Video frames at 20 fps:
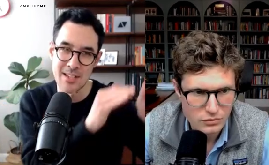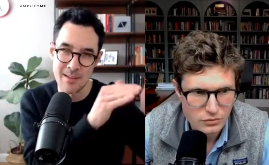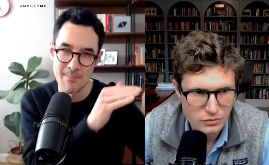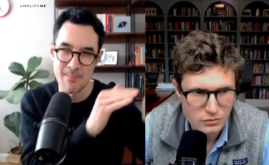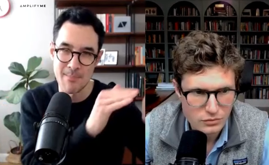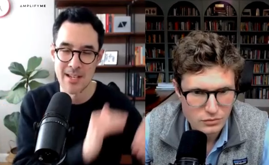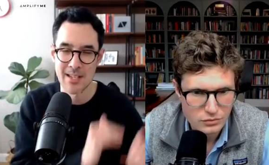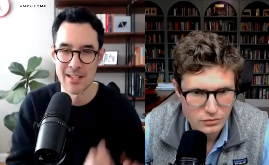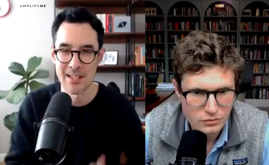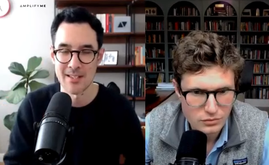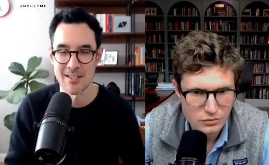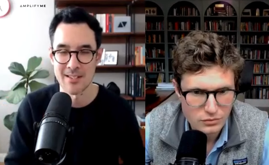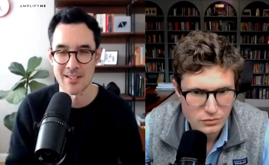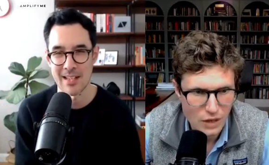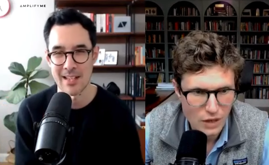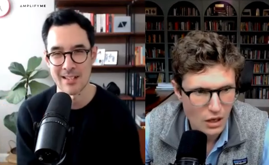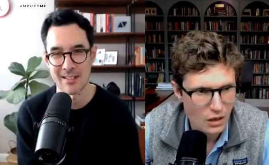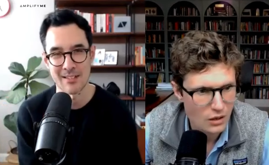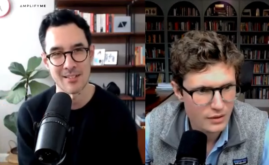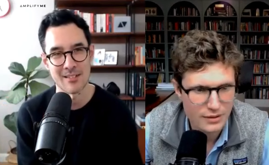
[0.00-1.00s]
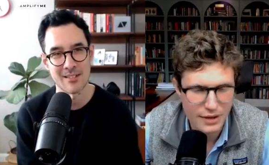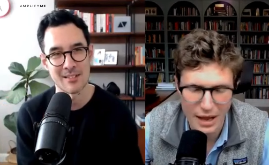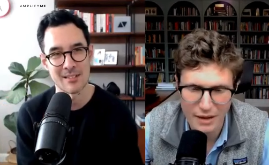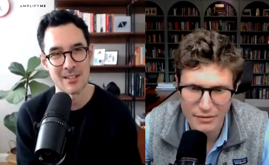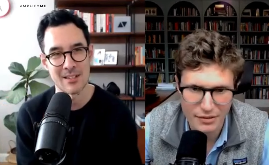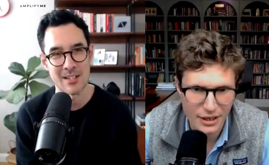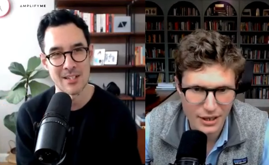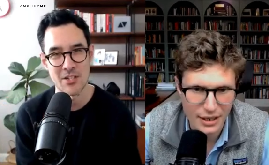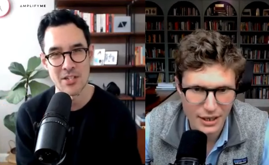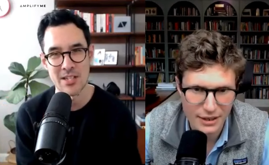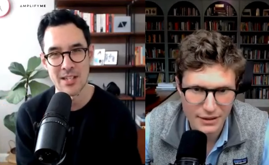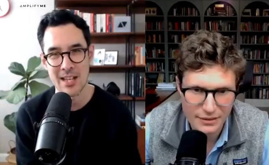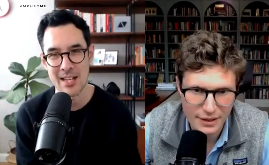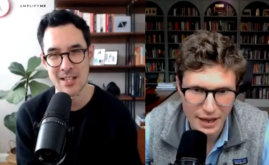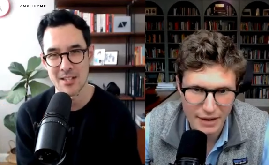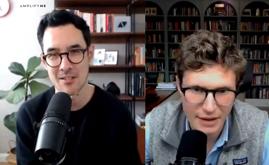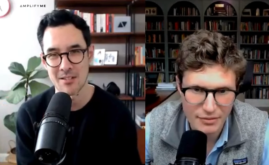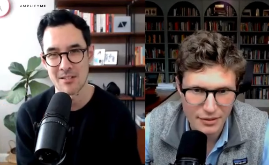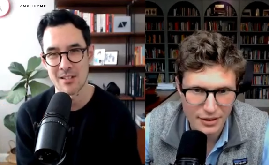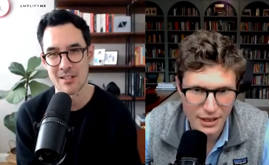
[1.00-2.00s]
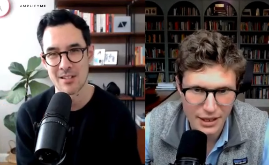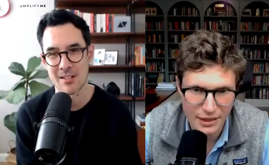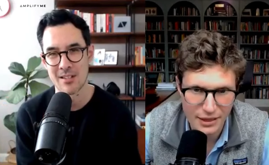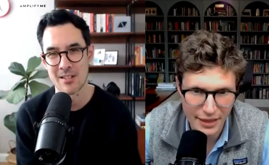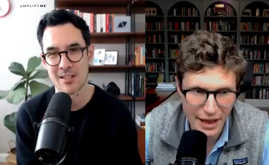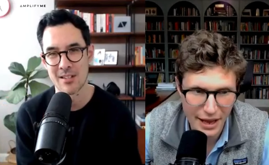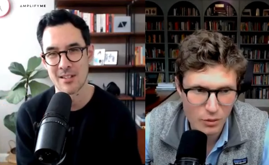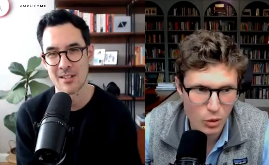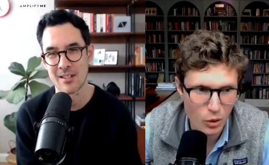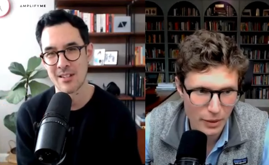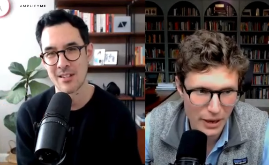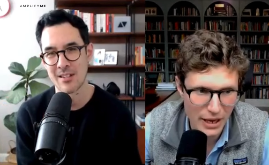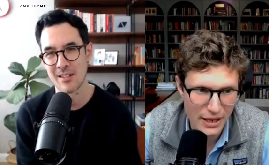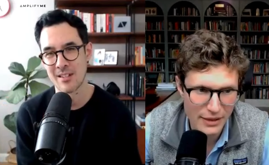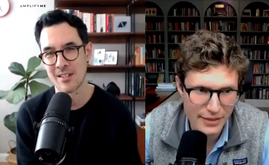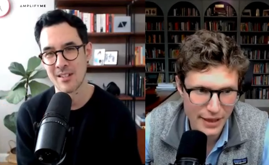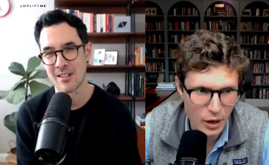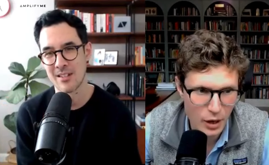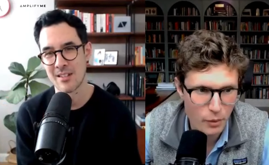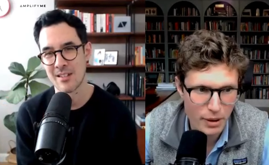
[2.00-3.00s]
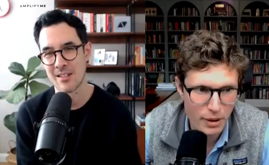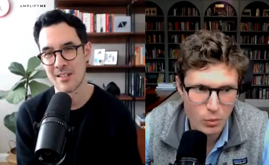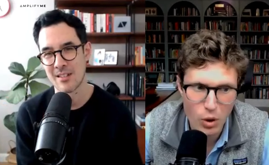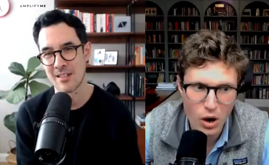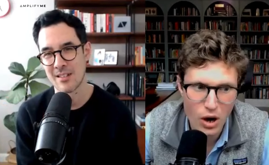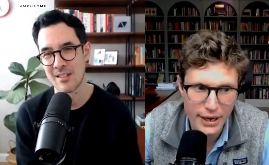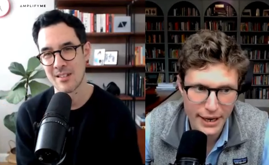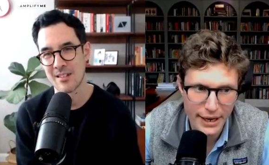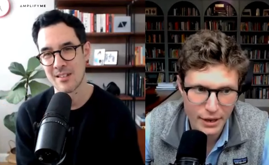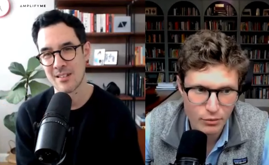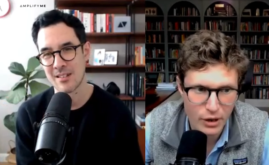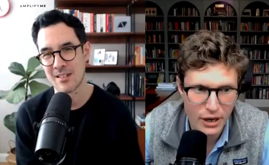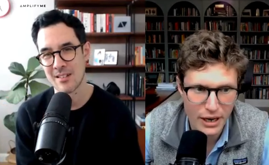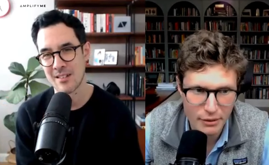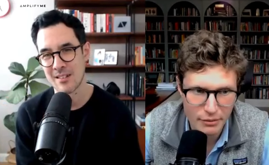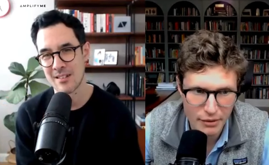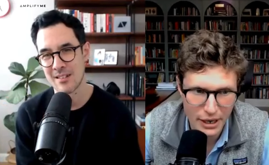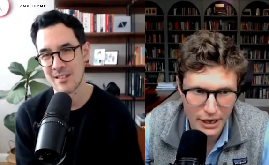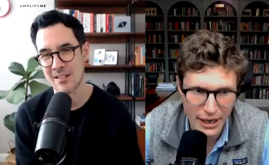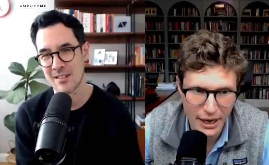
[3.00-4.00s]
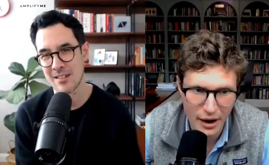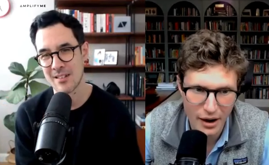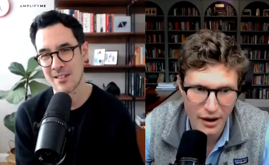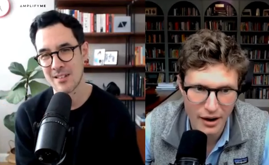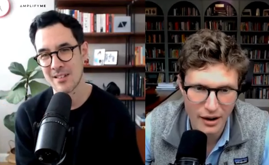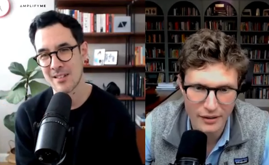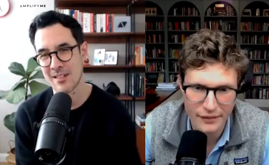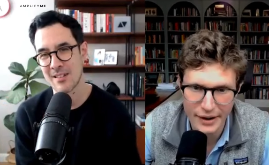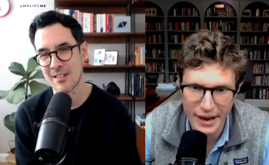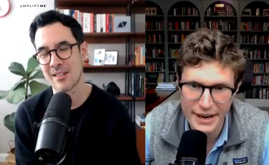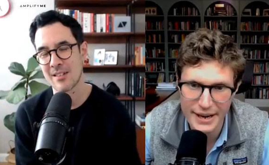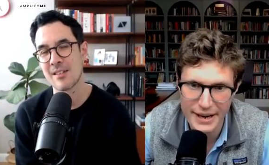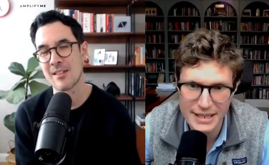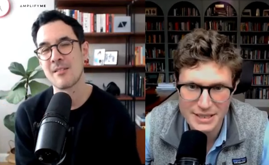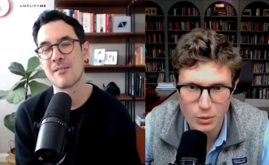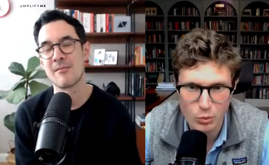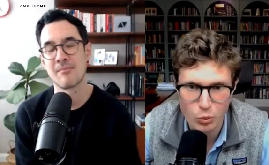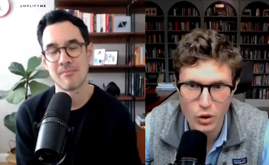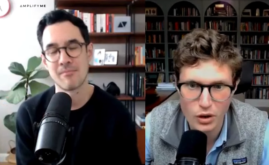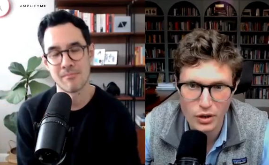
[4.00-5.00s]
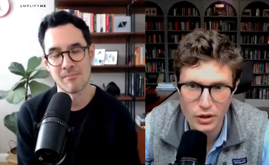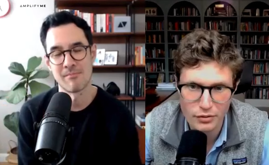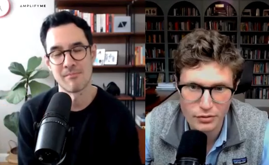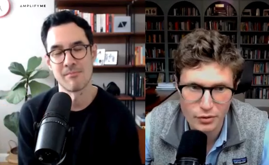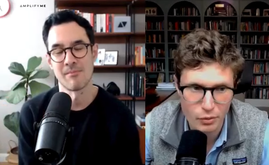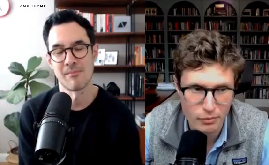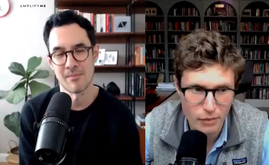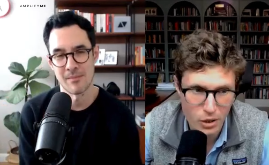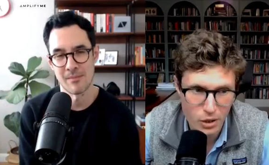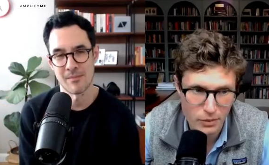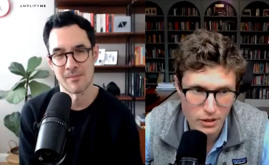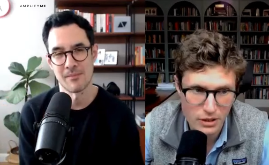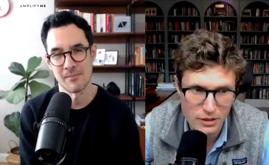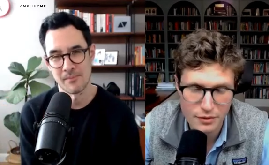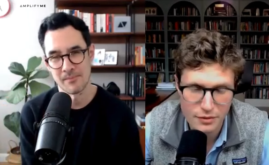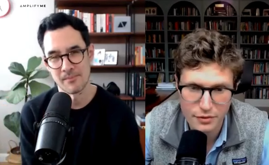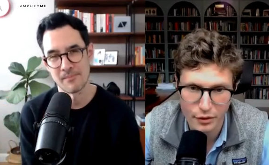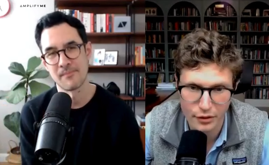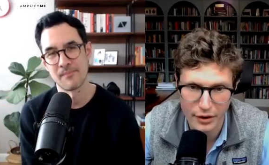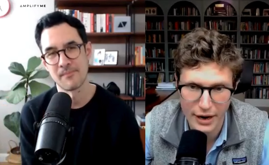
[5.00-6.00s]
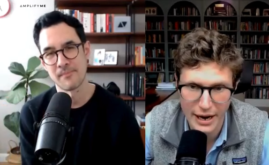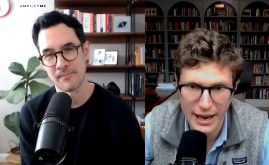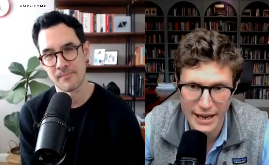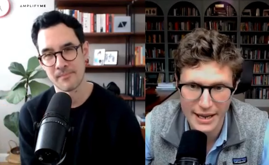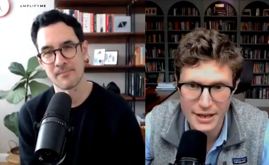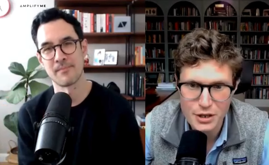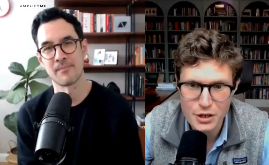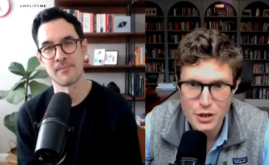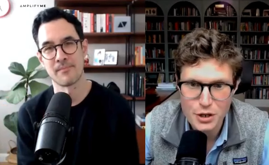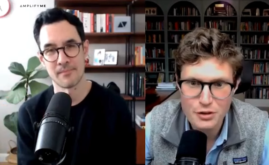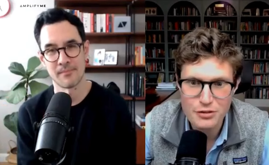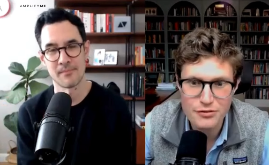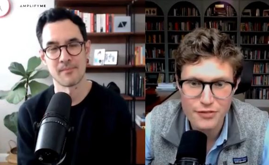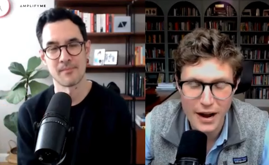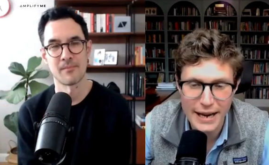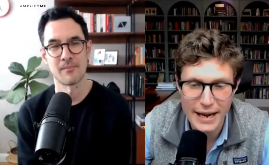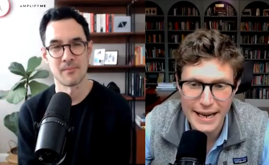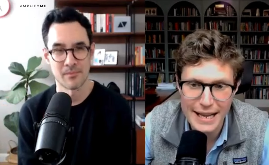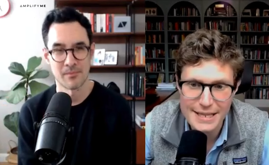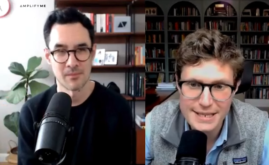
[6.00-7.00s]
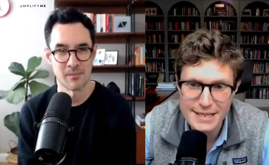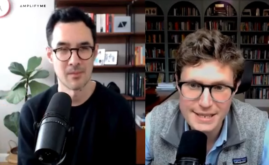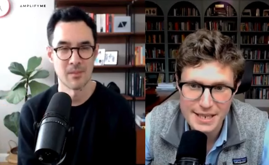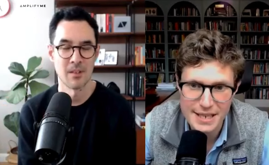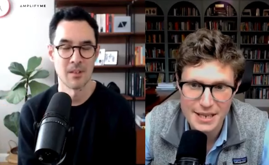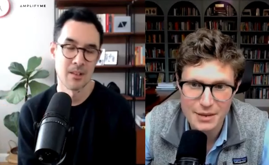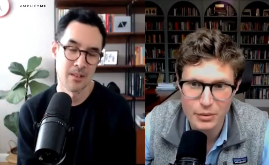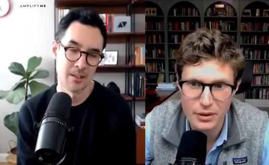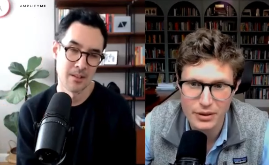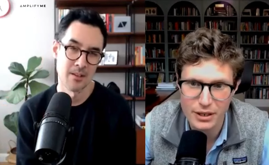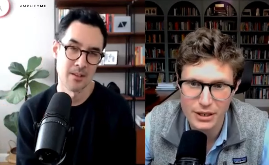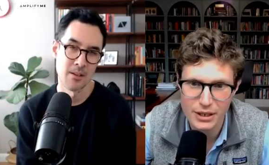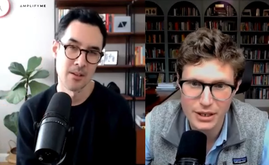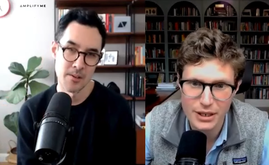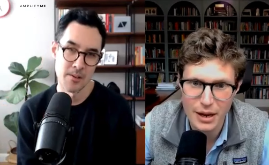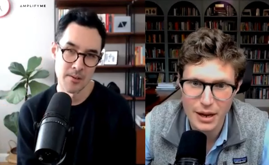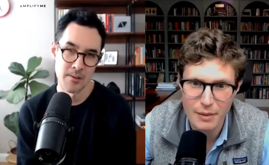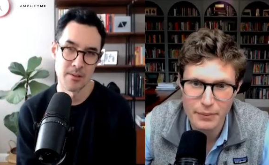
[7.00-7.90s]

Speaker 1: get back into that? Oh. definitely
Speaker 2: definitely they will be they will be working really really hard and it's a wonderful moment for a finance team within